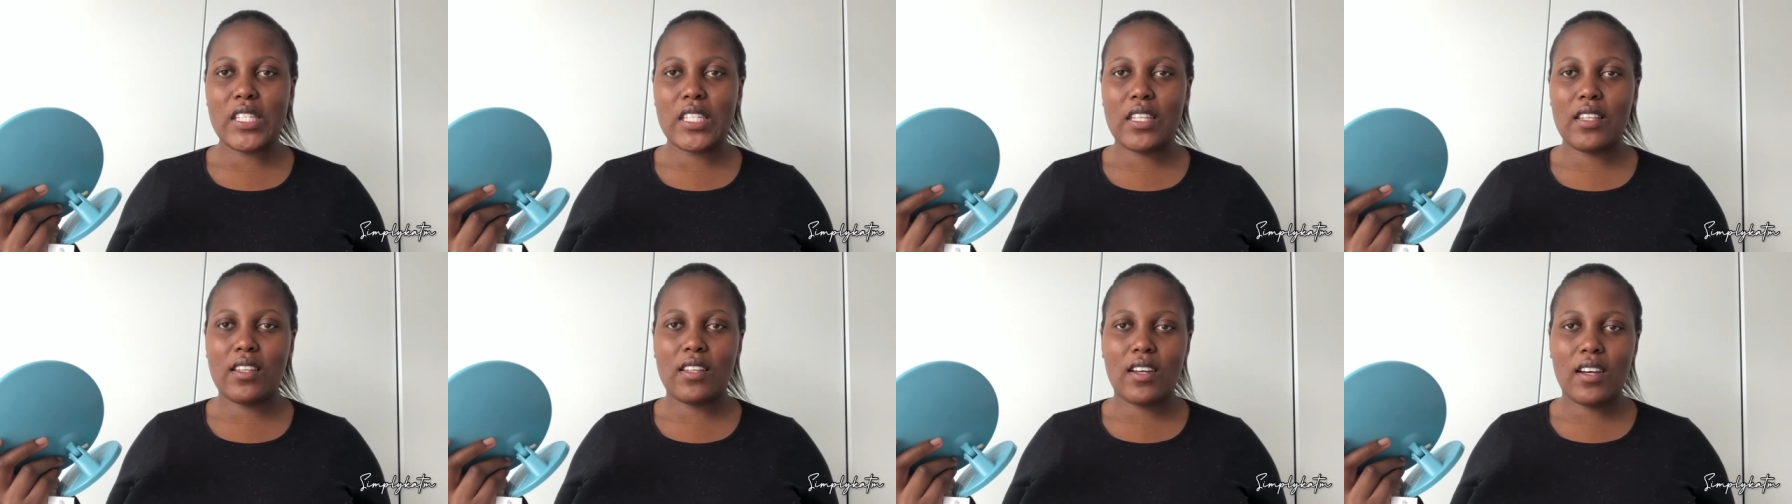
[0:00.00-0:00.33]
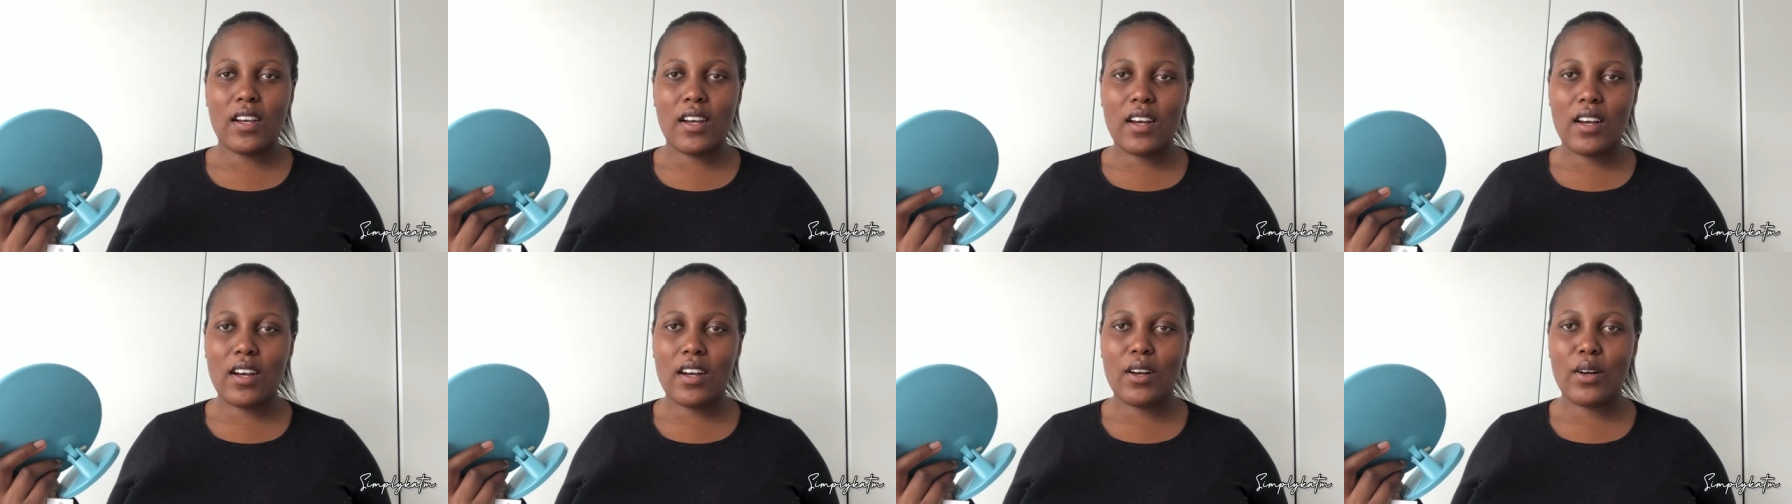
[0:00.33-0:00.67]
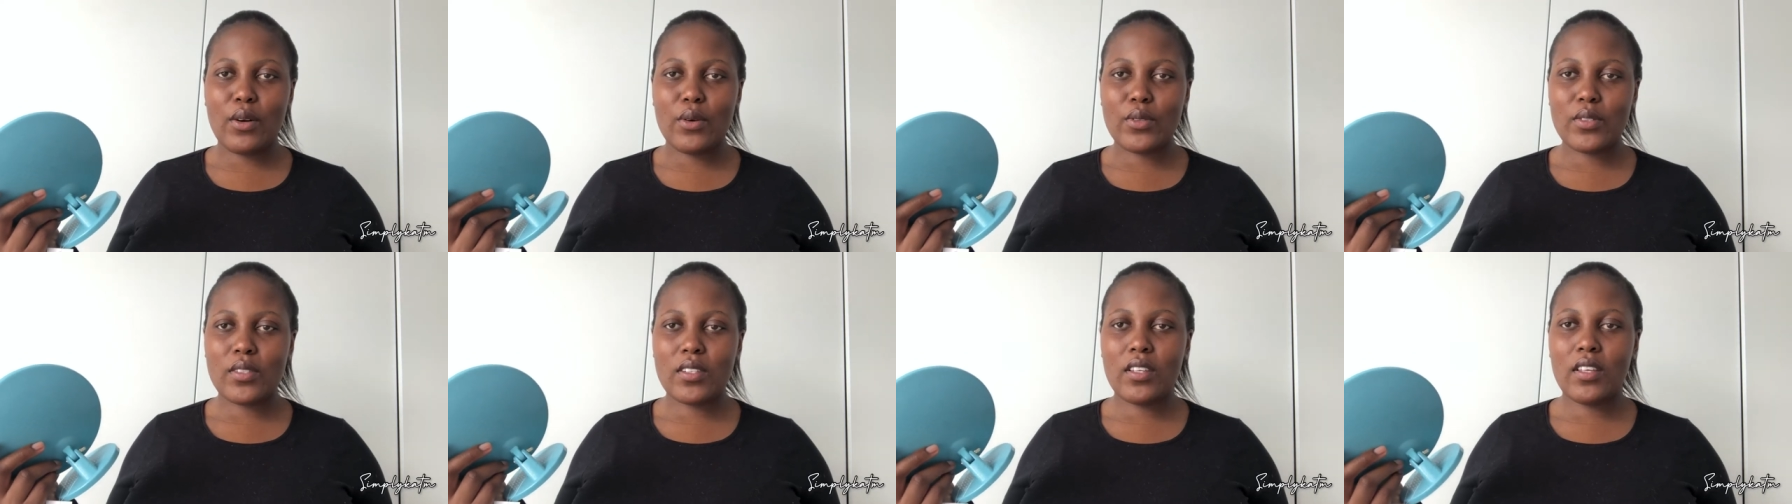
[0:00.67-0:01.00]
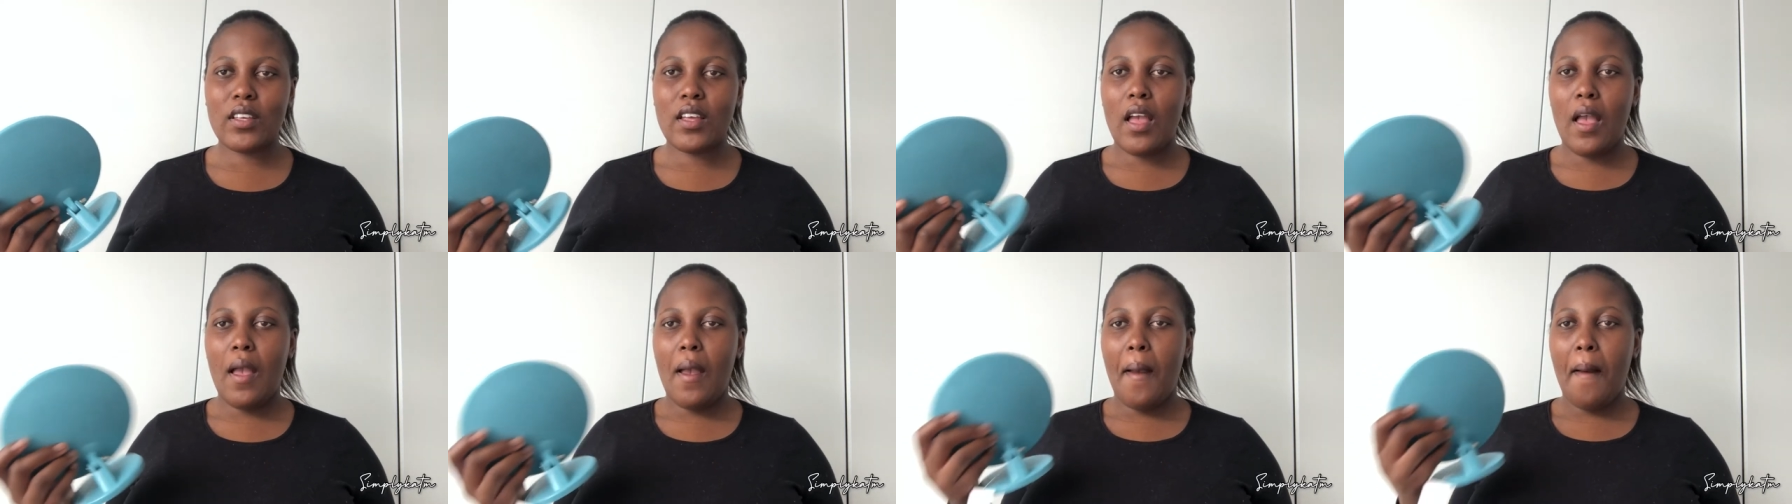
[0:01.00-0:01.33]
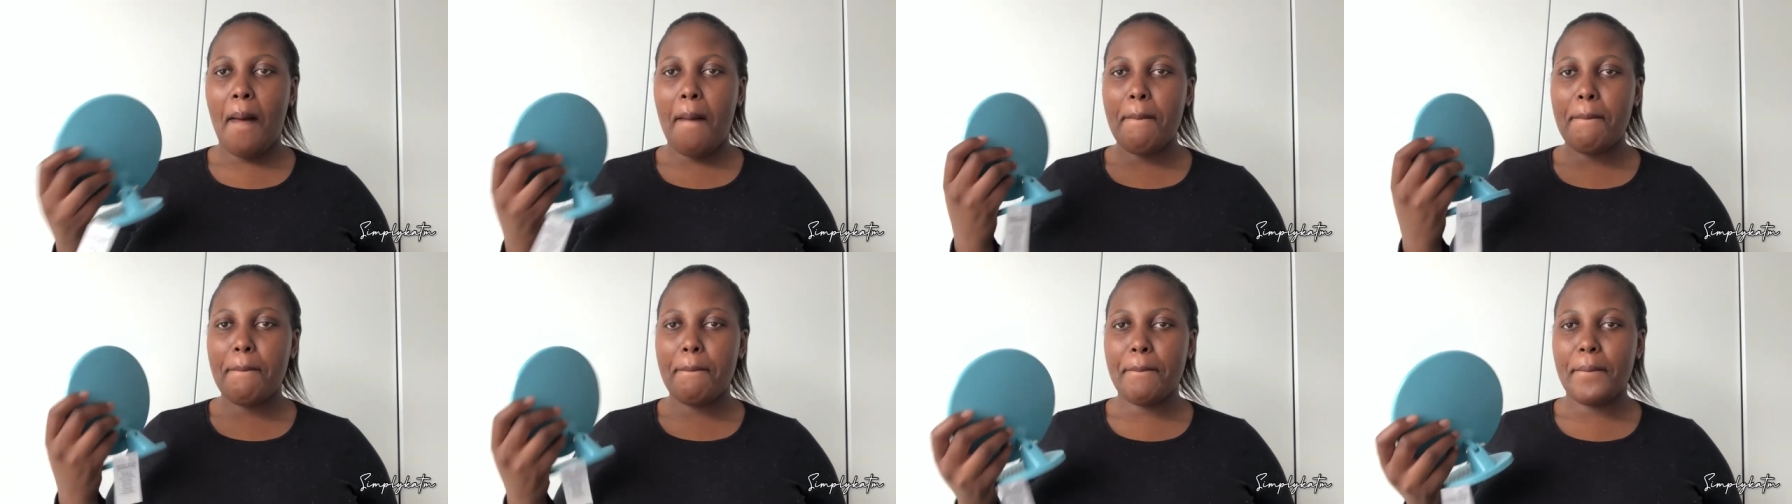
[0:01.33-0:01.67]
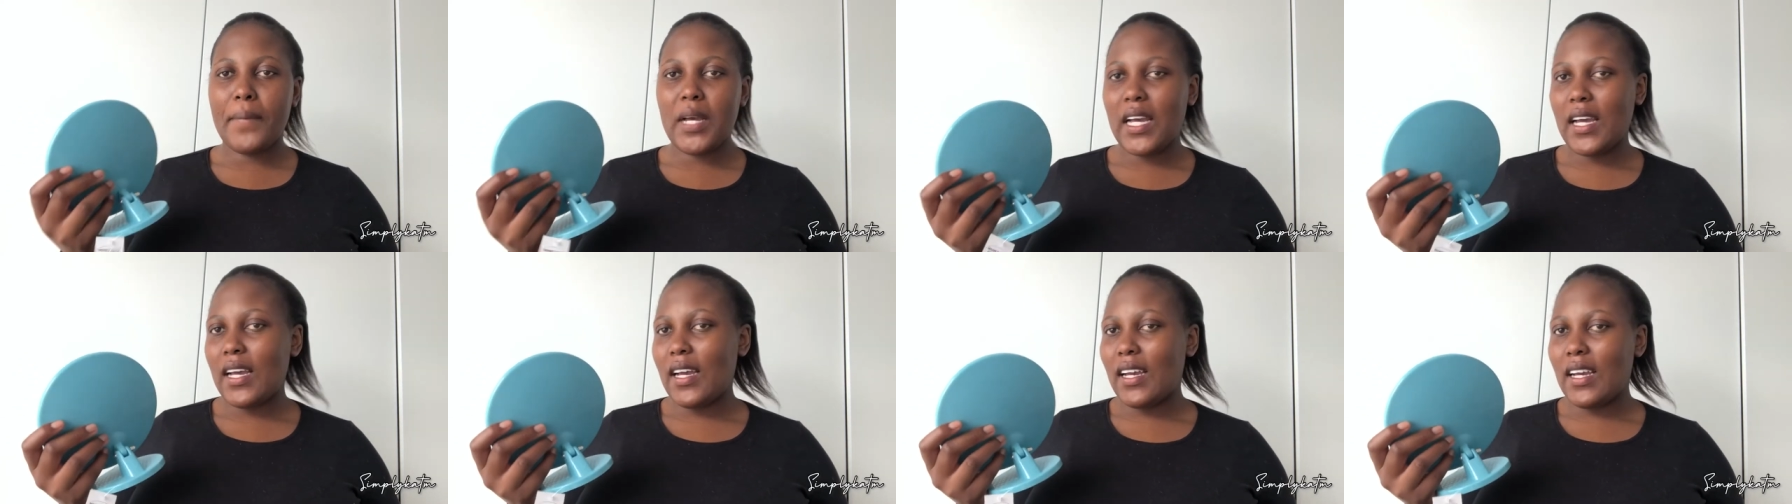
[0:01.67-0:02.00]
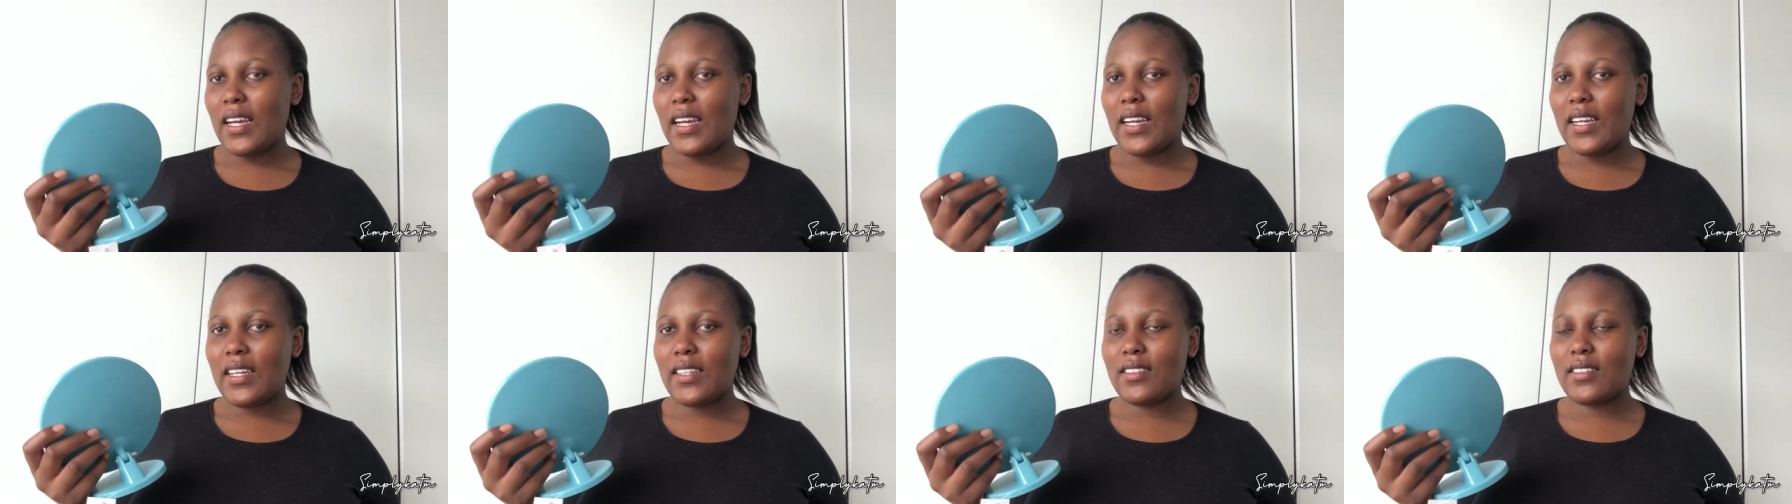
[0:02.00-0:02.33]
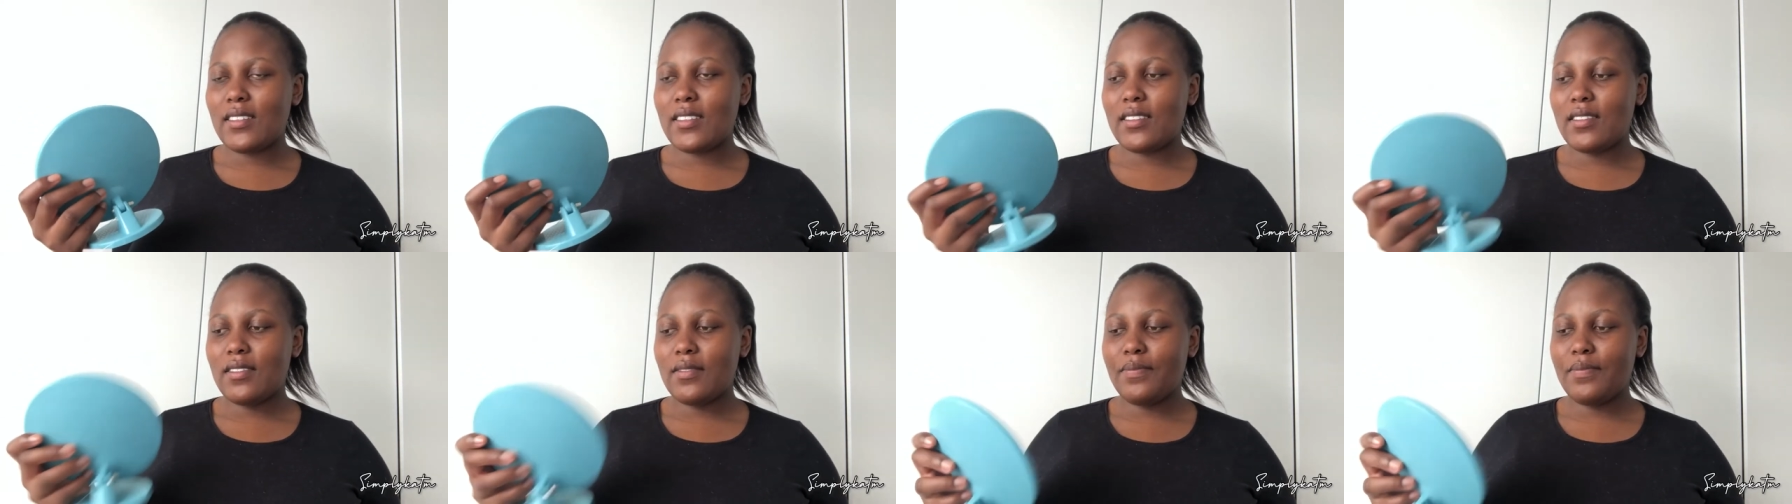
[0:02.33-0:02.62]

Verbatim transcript: in the house but